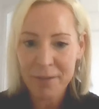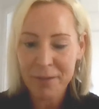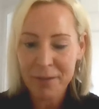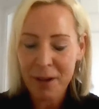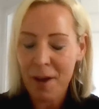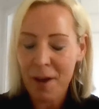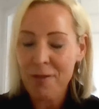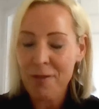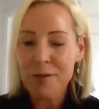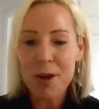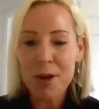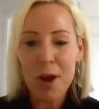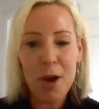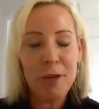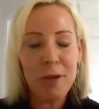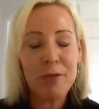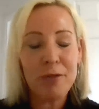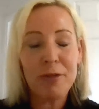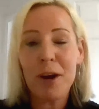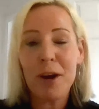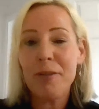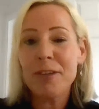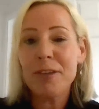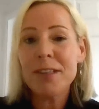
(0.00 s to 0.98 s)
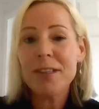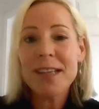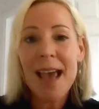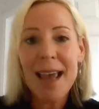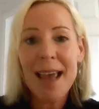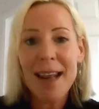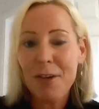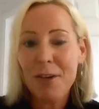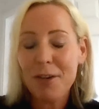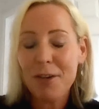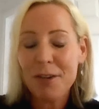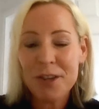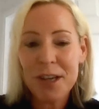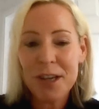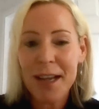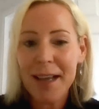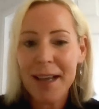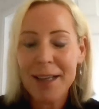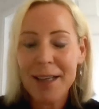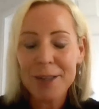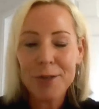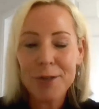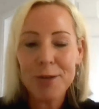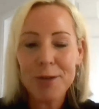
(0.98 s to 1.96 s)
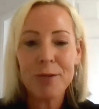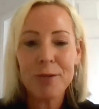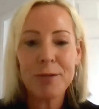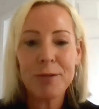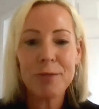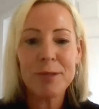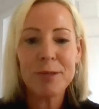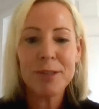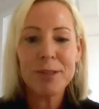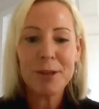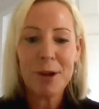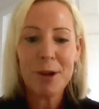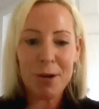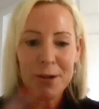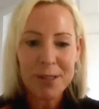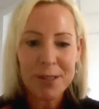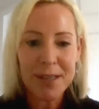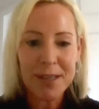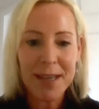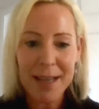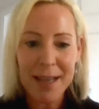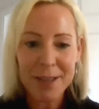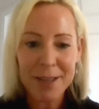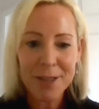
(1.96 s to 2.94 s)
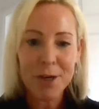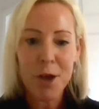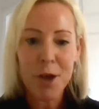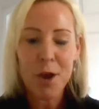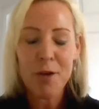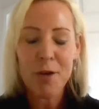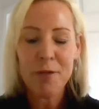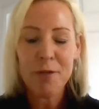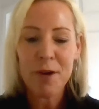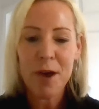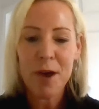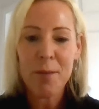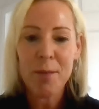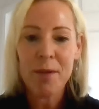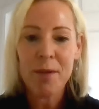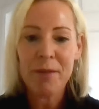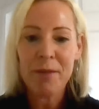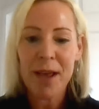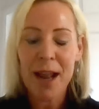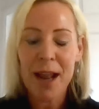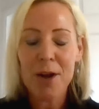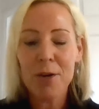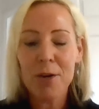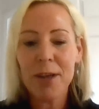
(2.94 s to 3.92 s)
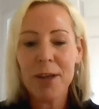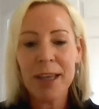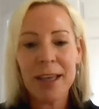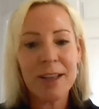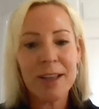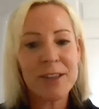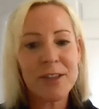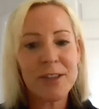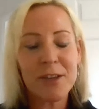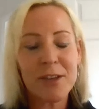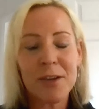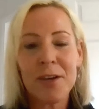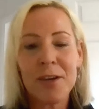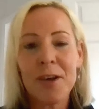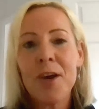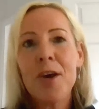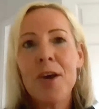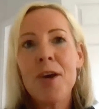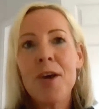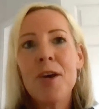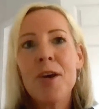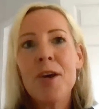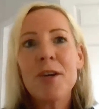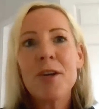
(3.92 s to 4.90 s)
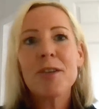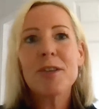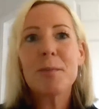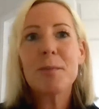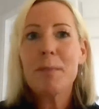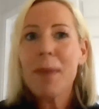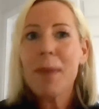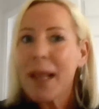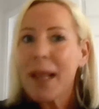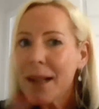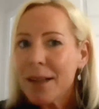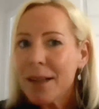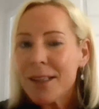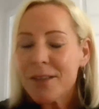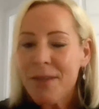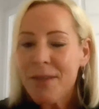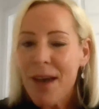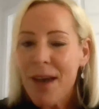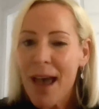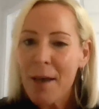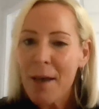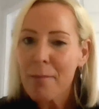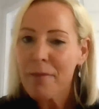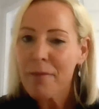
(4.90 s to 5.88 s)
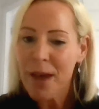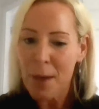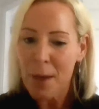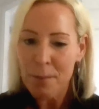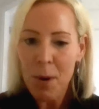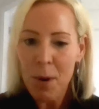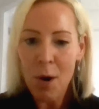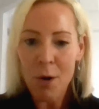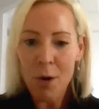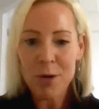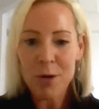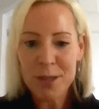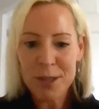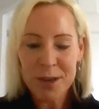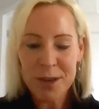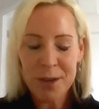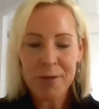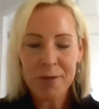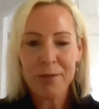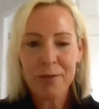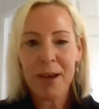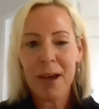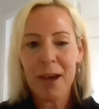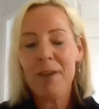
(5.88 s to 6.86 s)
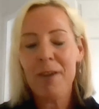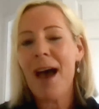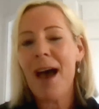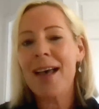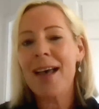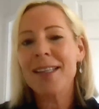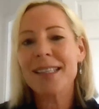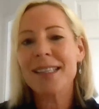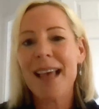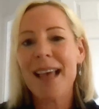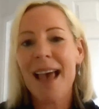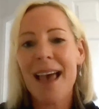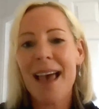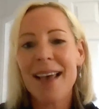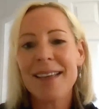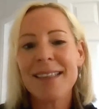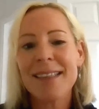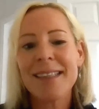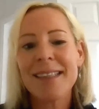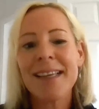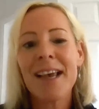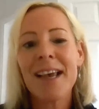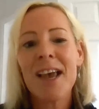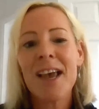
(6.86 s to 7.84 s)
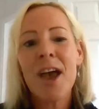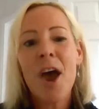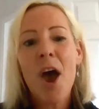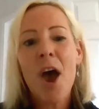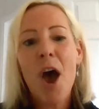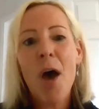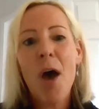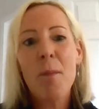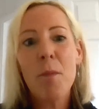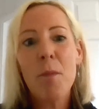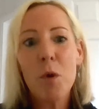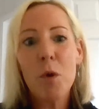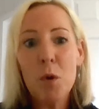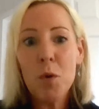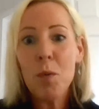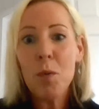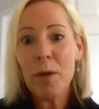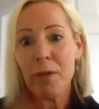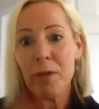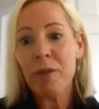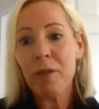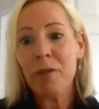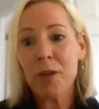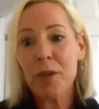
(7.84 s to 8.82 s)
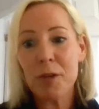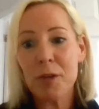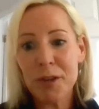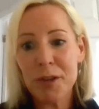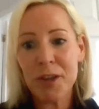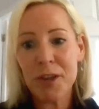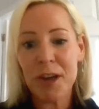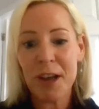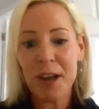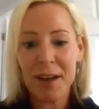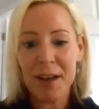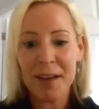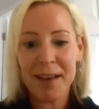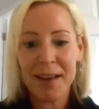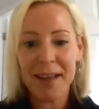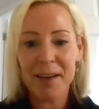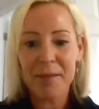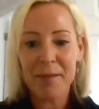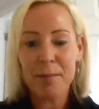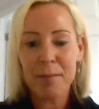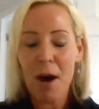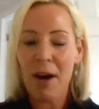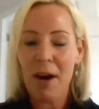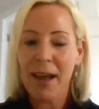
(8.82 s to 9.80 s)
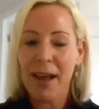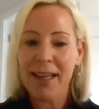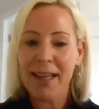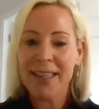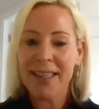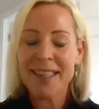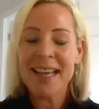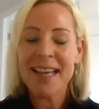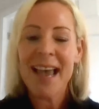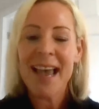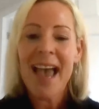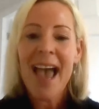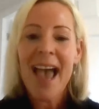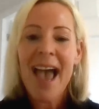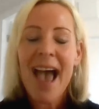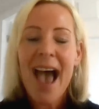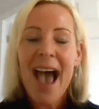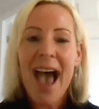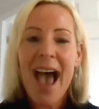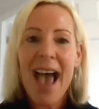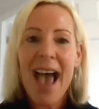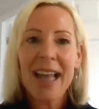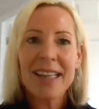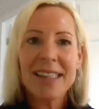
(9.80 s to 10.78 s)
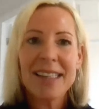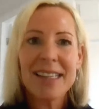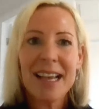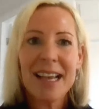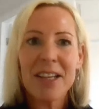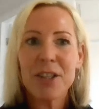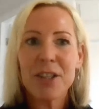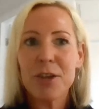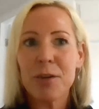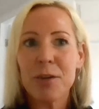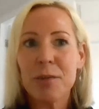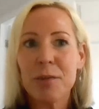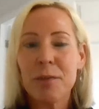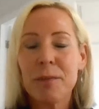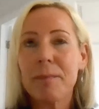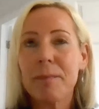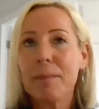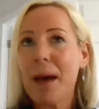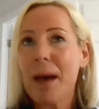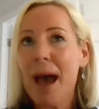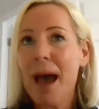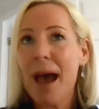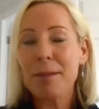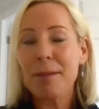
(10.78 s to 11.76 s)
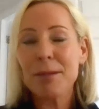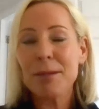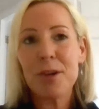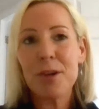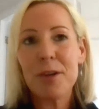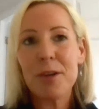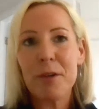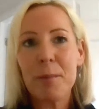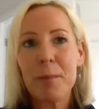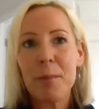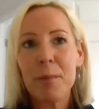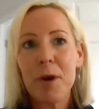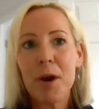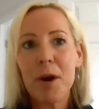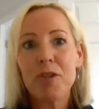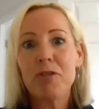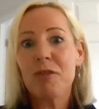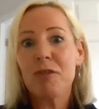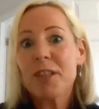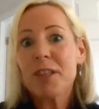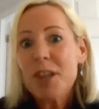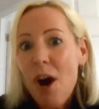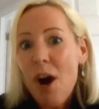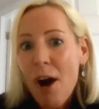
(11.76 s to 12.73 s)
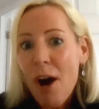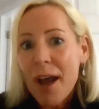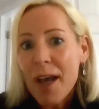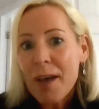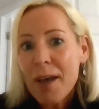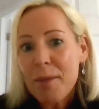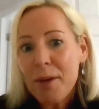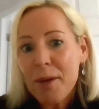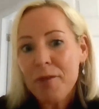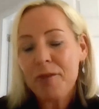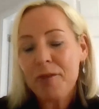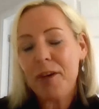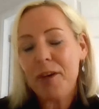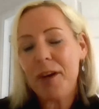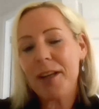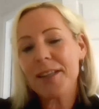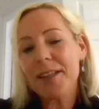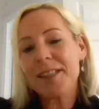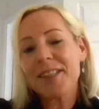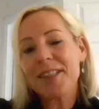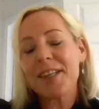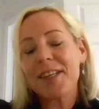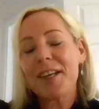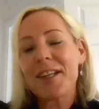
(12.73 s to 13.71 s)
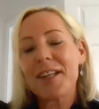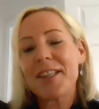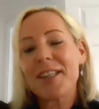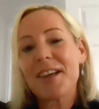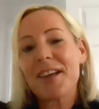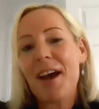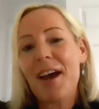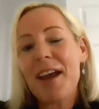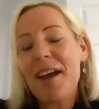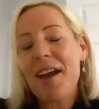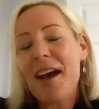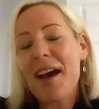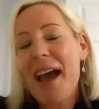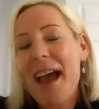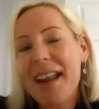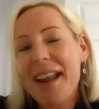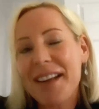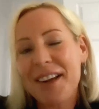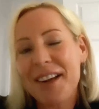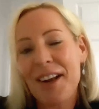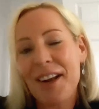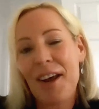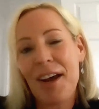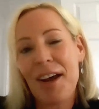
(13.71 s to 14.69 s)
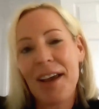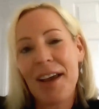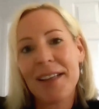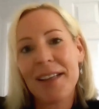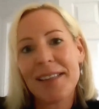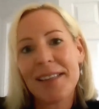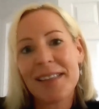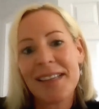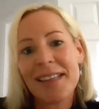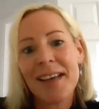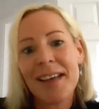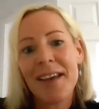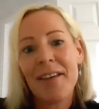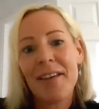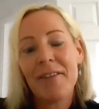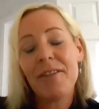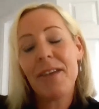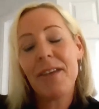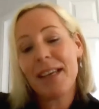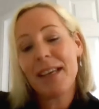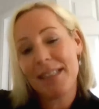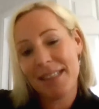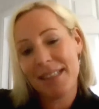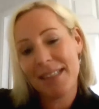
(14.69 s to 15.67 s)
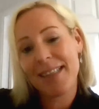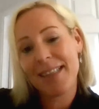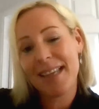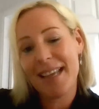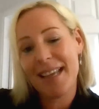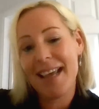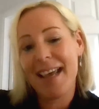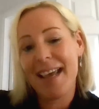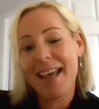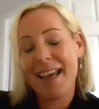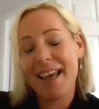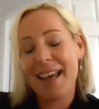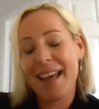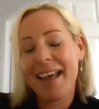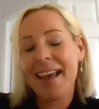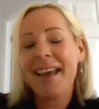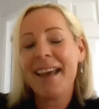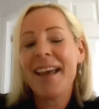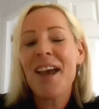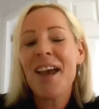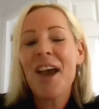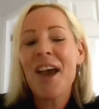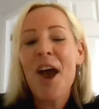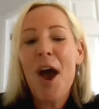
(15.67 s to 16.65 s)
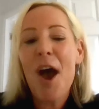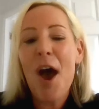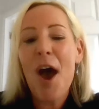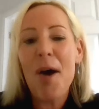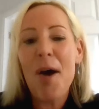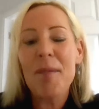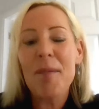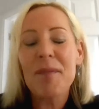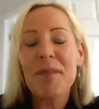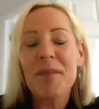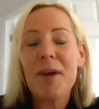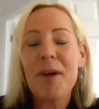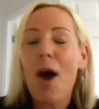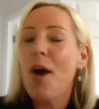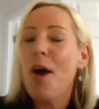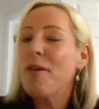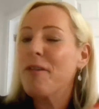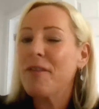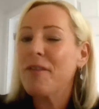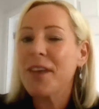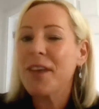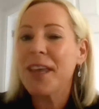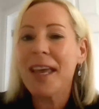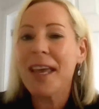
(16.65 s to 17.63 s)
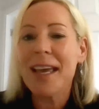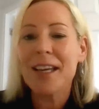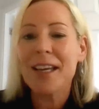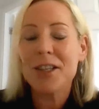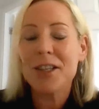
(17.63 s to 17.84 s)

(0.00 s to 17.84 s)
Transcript: I've known for over 10 odd years, you start to get to know them, and they're looking to build their pot of assets, all with the future in mind. And as you perhaps sort of approach retirement, for instance, I had a client this year, but over